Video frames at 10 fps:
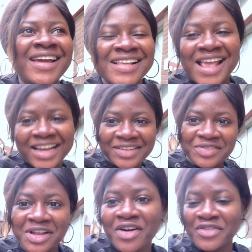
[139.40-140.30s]
They're giving
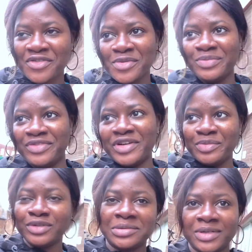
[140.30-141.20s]
out free
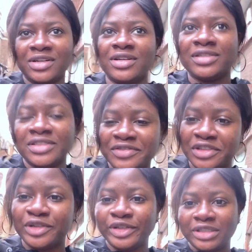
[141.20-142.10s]
books because of the
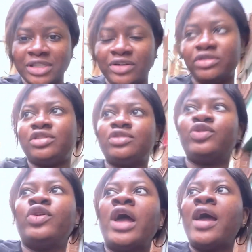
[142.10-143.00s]
lockdown,
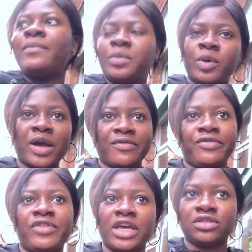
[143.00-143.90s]
so people can
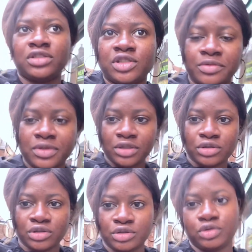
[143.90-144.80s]
find something
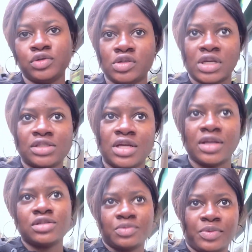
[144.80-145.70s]
to do. So I
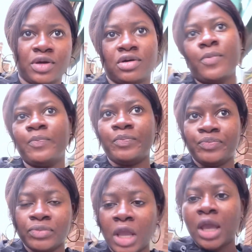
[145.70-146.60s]
decided to pick
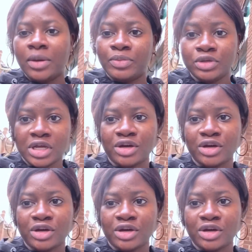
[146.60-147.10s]
a book there.